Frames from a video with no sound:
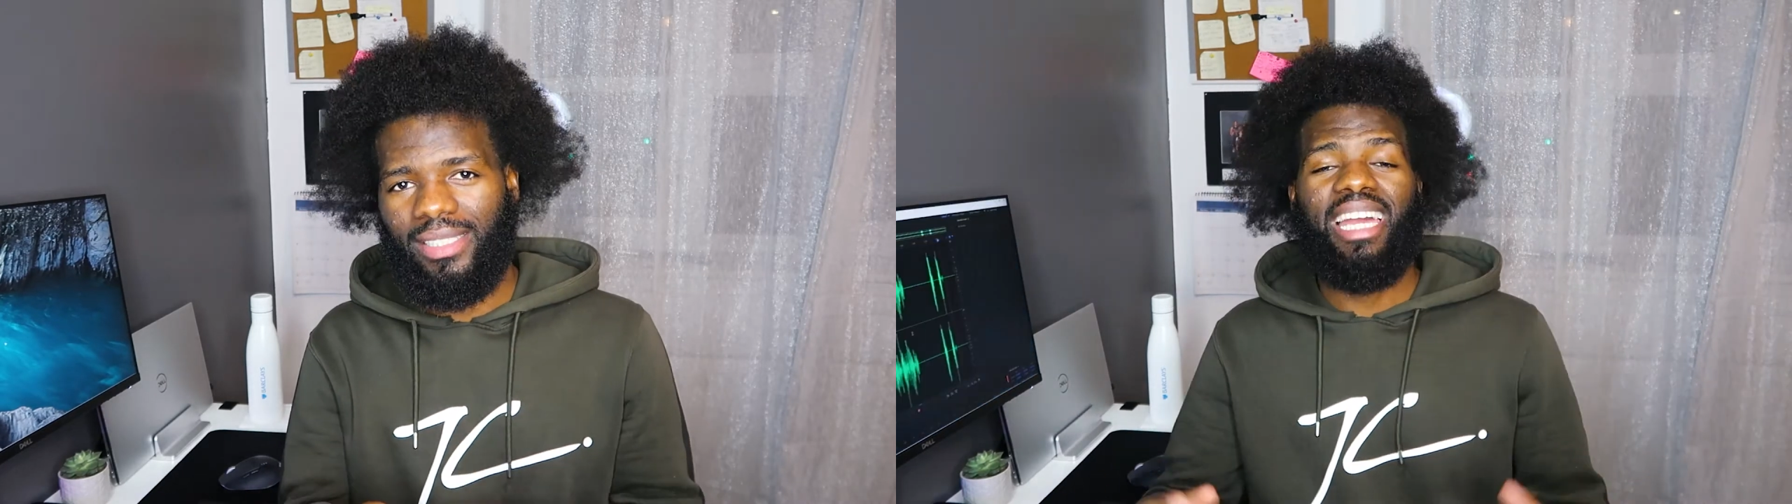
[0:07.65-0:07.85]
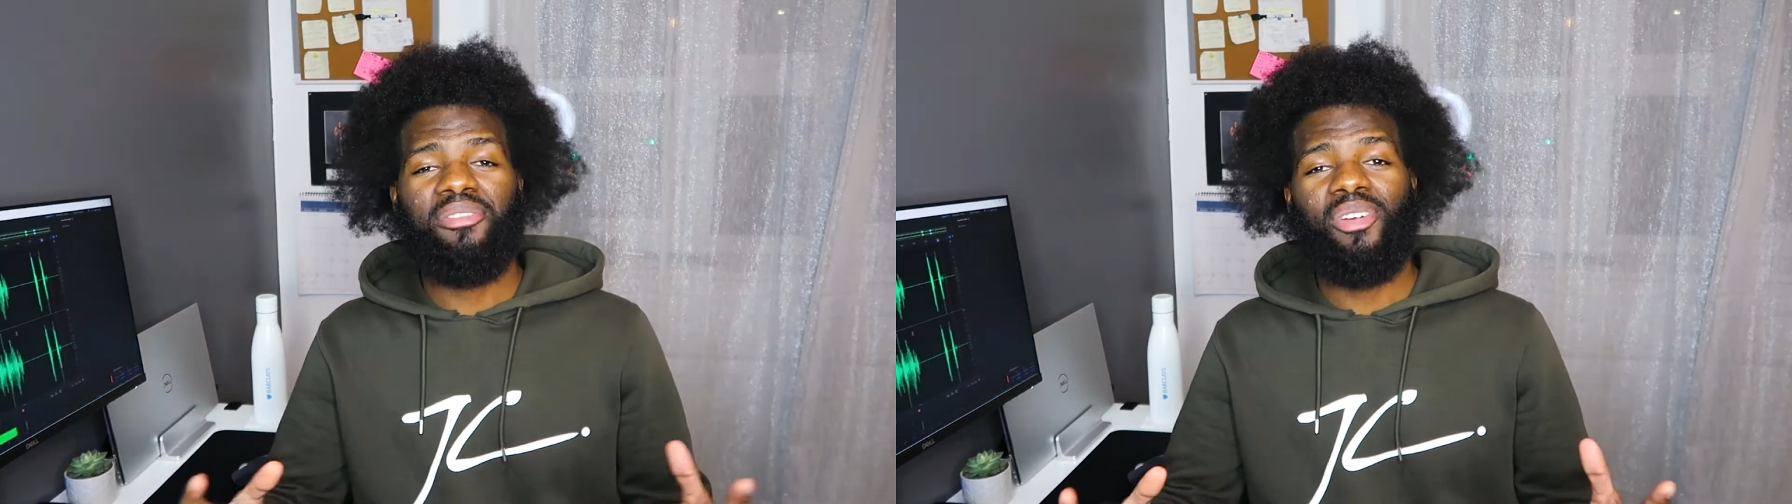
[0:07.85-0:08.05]

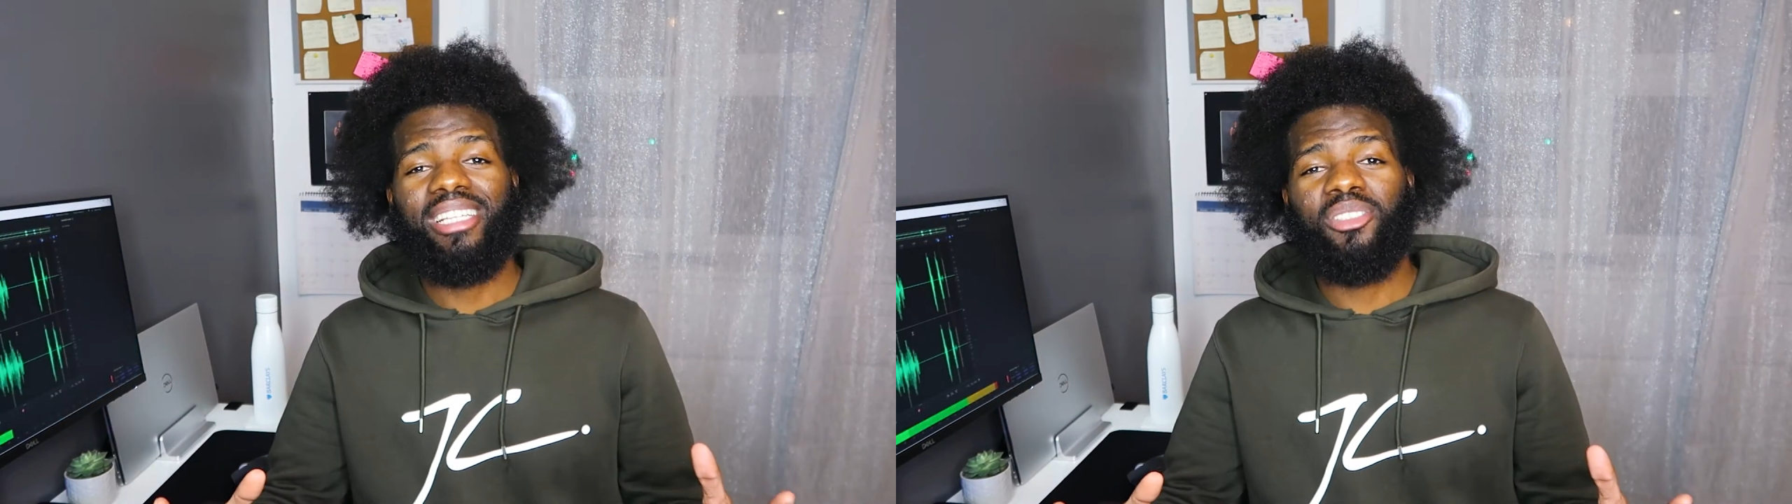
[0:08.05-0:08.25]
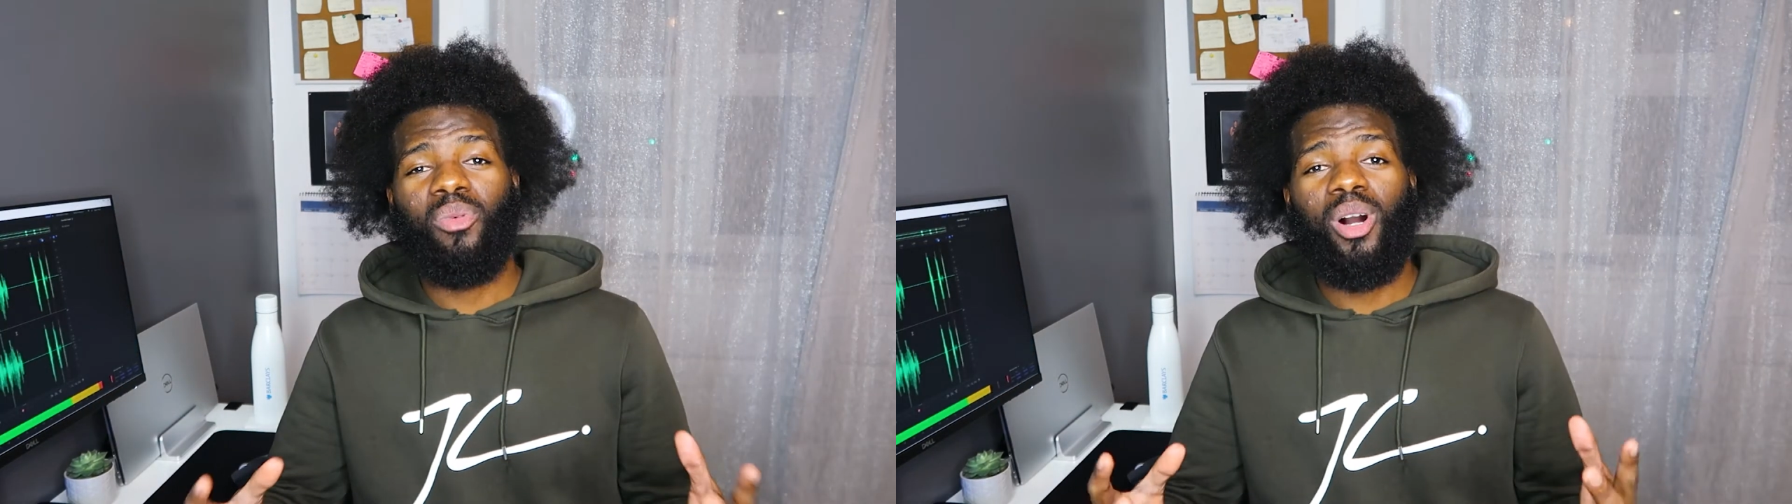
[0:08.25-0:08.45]
Hey
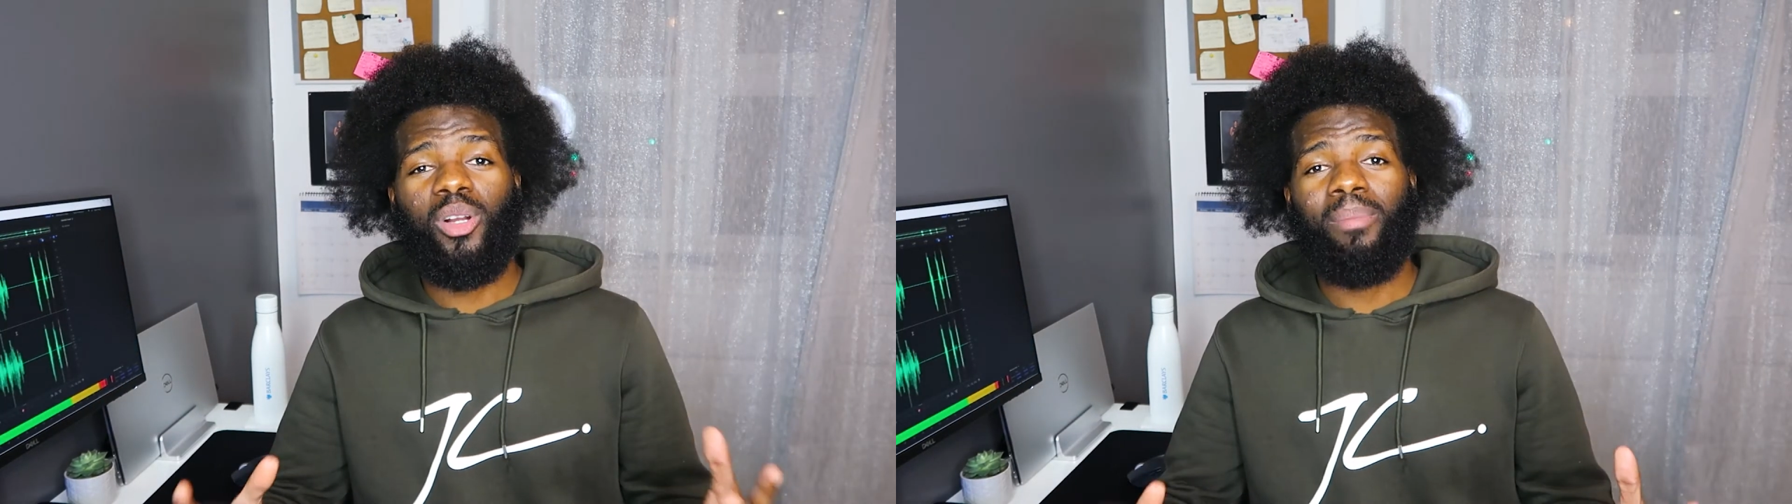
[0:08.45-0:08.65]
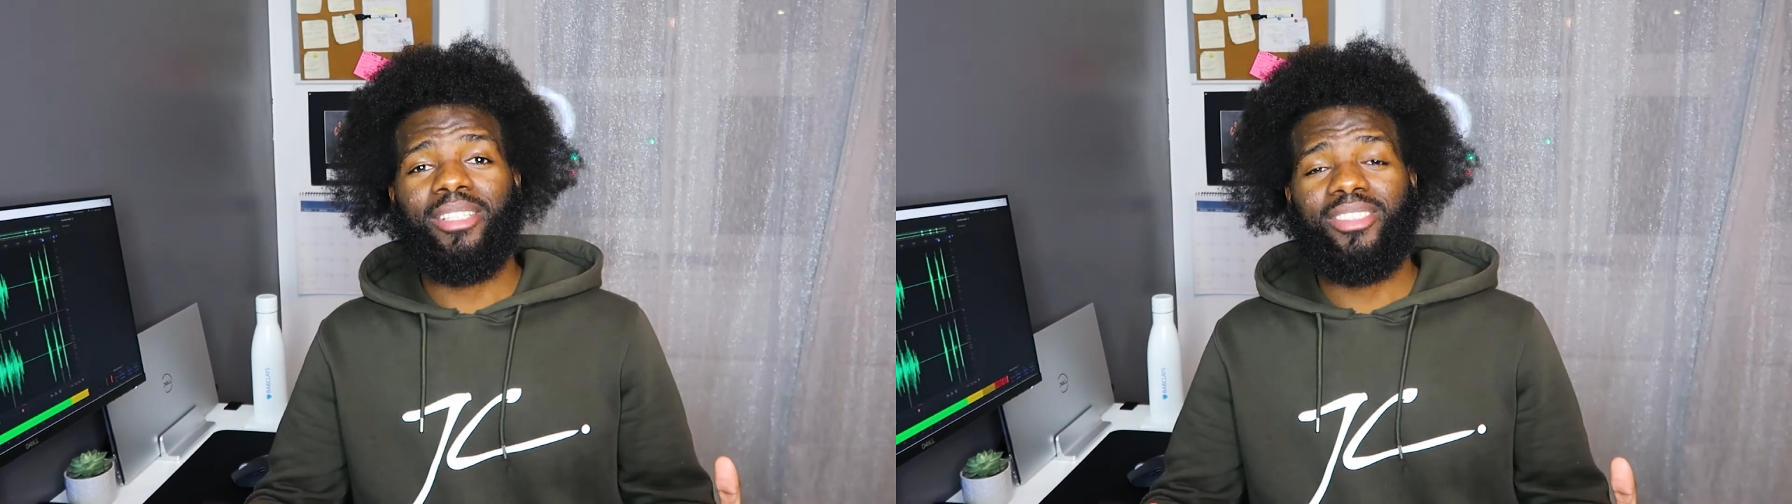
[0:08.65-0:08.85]
friends,
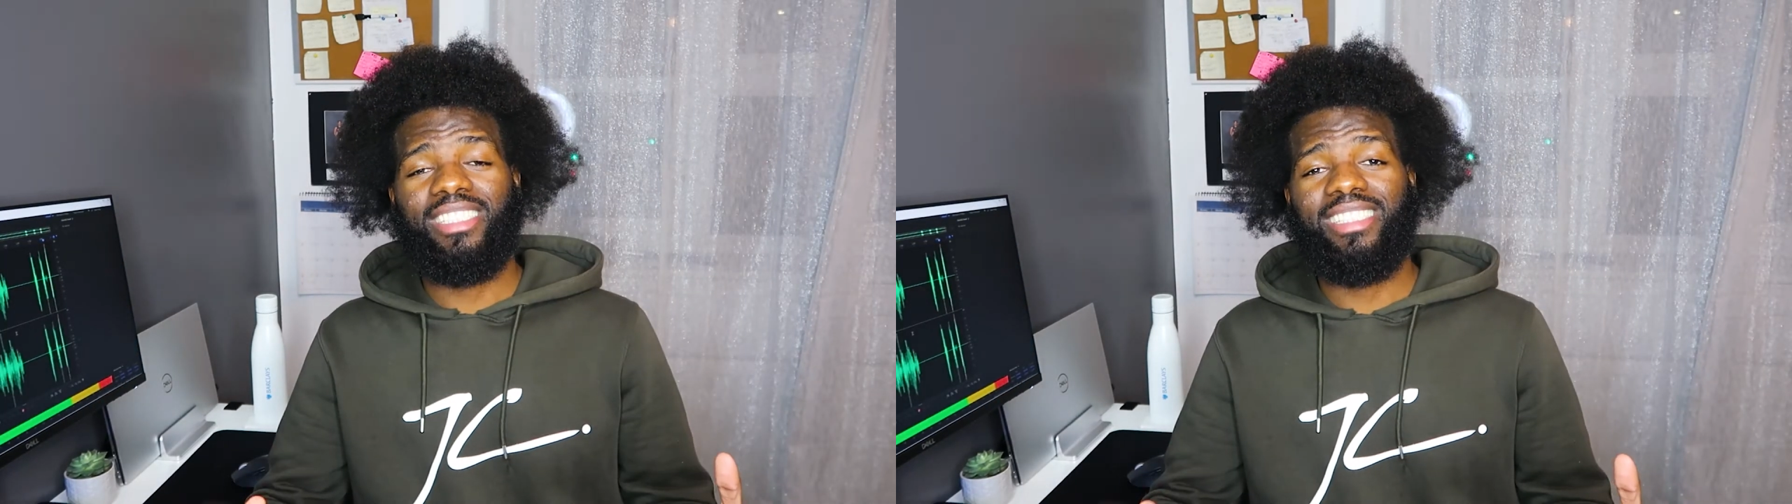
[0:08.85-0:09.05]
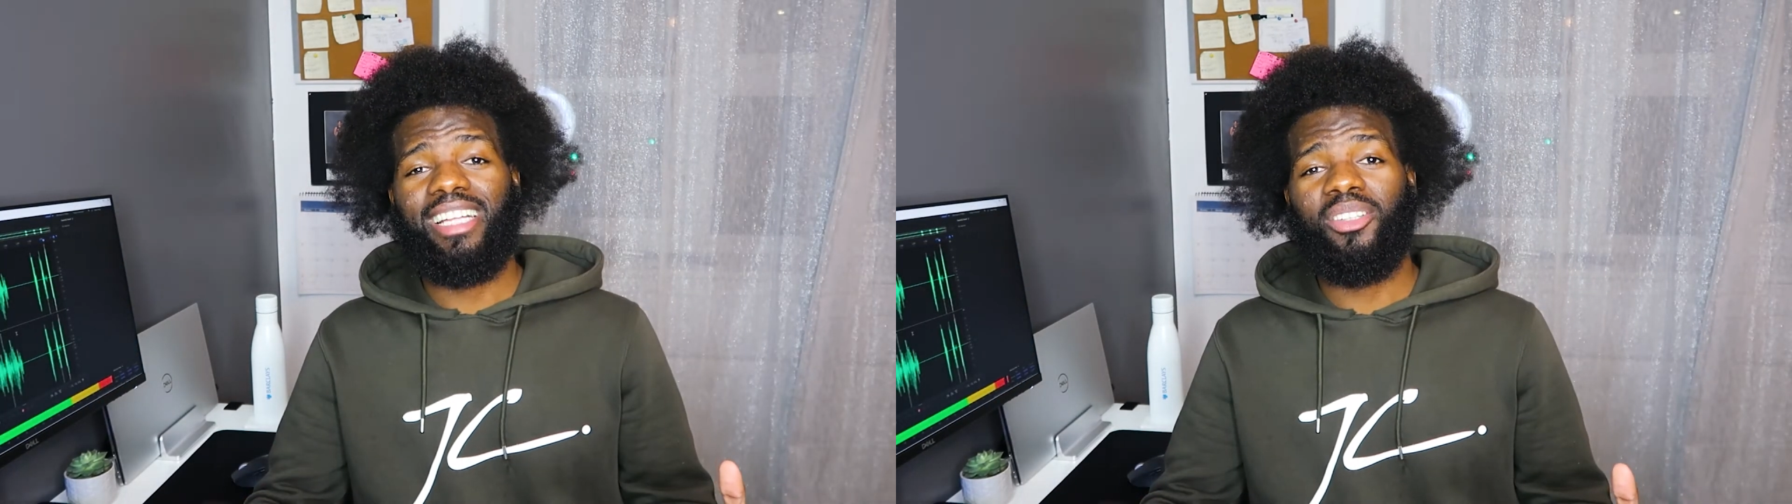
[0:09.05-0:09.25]
welcome back to the
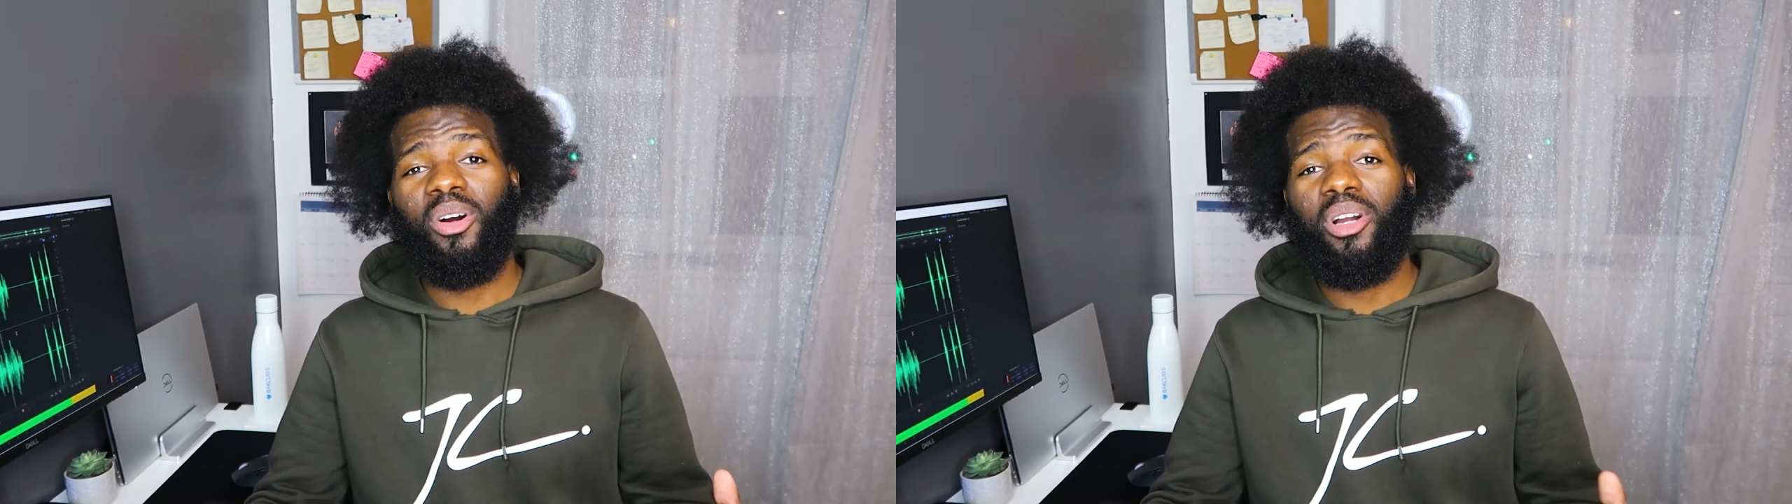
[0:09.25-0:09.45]
channel.